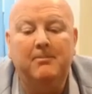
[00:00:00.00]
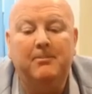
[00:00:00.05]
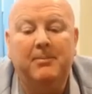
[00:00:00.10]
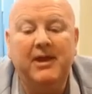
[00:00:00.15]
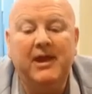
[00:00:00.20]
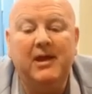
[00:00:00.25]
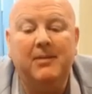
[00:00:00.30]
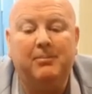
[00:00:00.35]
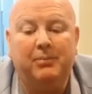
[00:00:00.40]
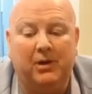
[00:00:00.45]

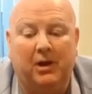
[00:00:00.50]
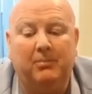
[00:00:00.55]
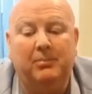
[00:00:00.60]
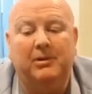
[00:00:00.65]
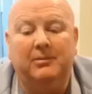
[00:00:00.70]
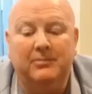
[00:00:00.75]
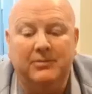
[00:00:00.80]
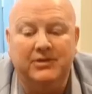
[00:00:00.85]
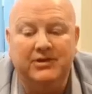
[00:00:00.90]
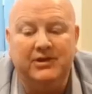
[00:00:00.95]
Be a
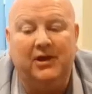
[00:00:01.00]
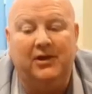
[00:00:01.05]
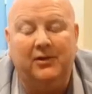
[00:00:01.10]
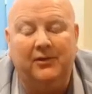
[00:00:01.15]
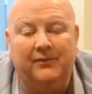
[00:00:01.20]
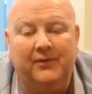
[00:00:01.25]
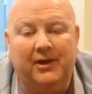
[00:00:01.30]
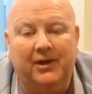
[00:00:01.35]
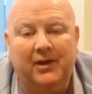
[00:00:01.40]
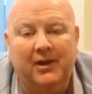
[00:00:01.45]
problem
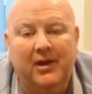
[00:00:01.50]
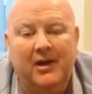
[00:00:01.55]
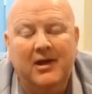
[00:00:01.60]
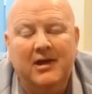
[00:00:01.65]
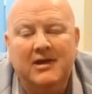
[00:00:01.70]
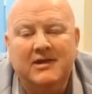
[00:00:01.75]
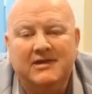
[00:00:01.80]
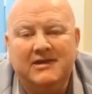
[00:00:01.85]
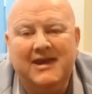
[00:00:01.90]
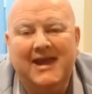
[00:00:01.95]
solver.
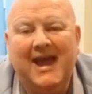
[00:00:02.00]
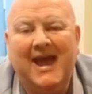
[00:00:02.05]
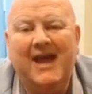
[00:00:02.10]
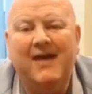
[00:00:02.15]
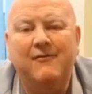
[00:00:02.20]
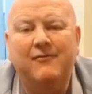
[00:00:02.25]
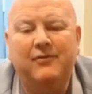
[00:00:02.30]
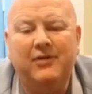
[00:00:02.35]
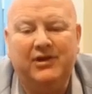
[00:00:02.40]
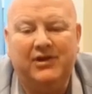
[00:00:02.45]
See
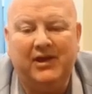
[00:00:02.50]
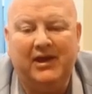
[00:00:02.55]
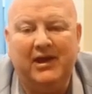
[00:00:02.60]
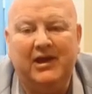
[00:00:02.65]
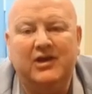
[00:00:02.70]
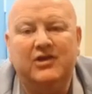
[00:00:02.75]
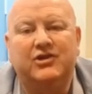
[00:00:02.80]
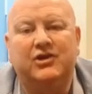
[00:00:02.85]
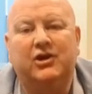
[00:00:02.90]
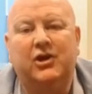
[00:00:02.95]
everything
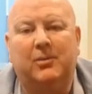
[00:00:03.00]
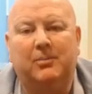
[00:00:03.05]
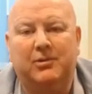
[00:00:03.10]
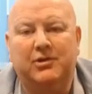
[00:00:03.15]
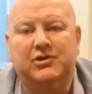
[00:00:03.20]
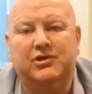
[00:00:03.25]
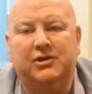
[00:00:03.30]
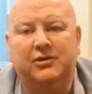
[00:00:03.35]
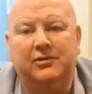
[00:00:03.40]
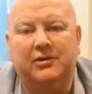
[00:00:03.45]
as an
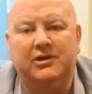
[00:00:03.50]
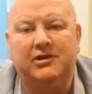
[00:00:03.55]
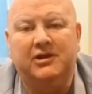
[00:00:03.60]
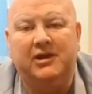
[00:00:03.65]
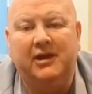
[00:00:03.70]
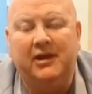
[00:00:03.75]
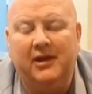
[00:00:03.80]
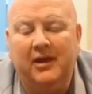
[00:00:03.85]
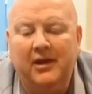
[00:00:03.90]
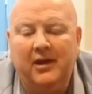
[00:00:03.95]

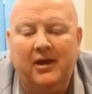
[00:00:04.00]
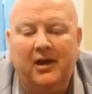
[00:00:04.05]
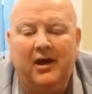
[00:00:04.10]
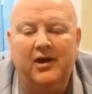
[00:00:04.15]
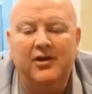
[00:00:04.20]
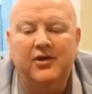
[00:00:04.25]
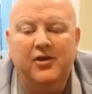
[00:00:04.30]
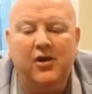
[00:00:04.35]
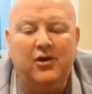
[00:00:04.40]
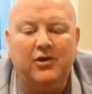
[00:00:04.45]
opportunity
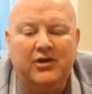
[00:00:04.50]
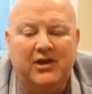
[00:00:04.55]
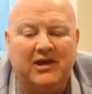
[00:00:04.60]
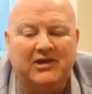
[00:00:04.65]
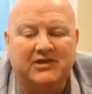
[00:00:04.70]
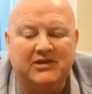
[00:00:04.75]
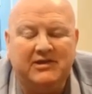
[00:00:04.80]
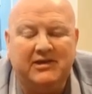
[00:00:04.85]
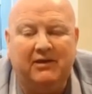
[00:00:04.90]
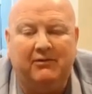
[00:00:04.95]
and not
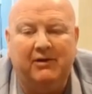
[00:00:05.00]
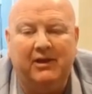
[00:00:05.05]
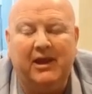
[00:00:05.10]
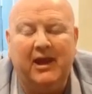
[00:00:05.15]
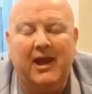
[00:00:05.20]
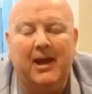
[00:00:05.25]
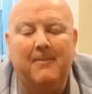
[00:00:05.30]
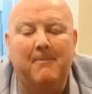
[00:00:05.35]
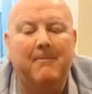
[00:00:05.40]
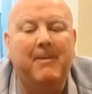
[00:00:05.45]

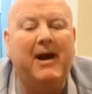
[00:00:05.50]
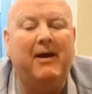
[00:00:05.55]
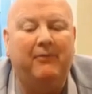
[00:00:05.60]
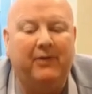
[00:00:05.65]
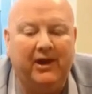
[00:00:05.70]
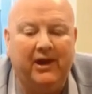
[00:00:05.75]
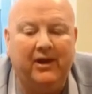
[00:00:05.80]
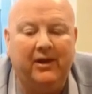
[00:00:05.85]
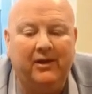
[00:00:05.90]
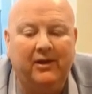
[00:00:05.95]
necessarily a
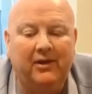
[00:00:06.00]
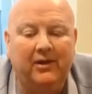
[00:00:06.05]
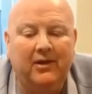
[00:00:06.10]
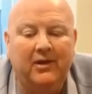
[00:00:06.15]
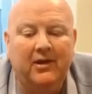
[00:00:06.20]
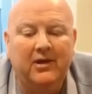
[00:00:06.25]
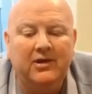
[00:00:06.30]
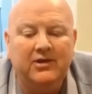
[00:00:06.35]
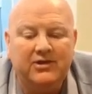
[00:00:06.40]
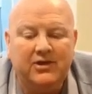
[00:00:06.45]
barrier.
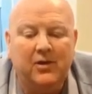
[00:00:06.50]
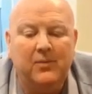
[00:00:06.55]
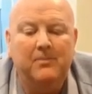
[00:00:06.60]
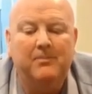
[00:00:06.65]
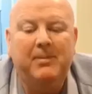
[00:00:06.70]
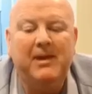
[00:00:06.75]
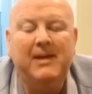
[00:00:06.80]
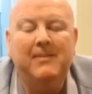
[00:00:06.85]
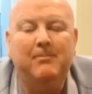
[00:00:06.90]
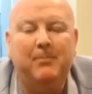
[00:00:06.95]
So
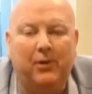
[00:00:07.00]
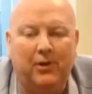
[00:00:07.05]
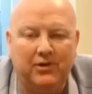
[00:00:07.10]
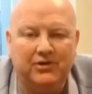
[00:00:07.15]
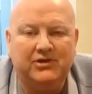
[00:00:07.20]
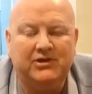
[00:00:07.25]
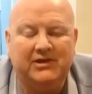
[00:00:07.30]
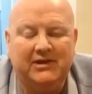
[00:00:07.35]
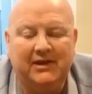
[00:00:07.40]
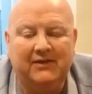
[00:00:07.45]
be
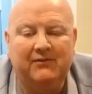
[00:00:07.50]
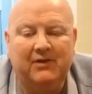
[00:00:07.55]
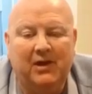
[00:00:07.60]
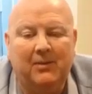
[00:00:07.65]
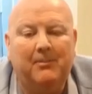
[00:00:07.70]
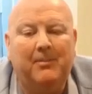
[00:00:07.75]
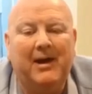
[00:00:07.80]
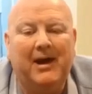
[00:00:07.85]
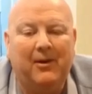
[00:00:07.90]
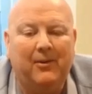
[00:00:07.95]
positive
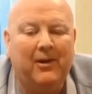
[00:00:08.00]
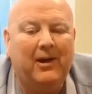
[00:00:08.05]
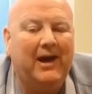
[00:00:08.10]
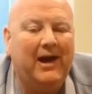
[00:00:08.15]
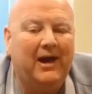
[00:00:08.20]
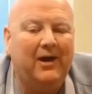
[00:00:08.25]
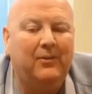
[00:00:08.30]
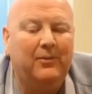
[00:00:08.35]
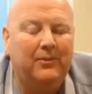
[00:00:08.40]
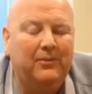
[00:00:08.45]
about
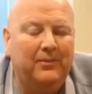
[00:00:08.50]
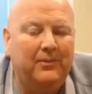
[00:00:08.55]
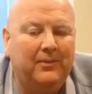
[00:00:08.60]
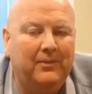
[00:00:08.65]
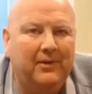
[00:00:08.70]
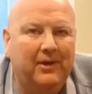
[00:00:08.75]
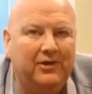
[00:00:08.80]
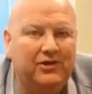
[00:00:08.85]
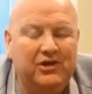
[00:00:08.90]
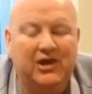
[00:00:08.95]
how
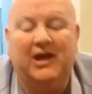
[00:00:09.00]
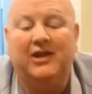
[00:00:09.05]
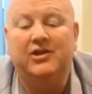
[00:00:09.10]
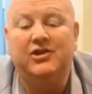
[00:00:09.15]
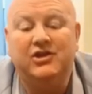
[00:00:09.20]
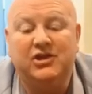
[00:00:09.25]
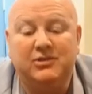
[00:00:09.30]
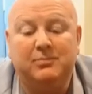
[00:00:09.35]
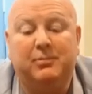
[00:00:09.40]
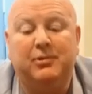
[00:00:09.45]

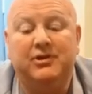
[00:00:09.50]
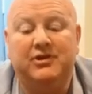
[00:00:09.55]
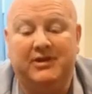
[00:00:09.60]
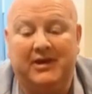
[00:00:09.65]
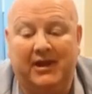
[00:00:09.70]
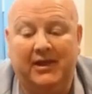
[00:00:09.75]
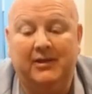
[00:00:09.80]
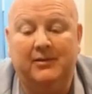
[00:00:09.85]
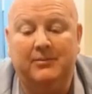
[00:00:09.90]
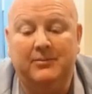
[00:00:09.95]
challenges
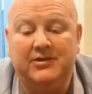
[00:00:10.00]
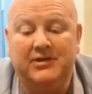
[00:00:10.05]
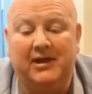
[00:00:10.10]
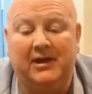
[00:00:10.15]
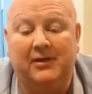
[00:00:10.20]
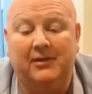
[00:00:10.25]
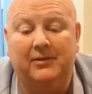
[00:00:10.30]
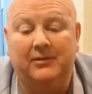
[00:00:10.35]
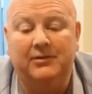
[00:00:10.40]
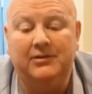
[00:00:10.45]
present
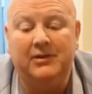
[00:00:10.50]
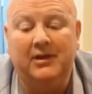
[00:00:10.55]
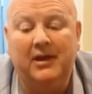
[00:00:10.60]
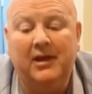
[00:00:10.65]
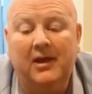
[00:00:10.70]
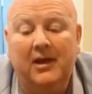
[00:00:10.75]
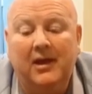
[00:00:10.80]
themselves.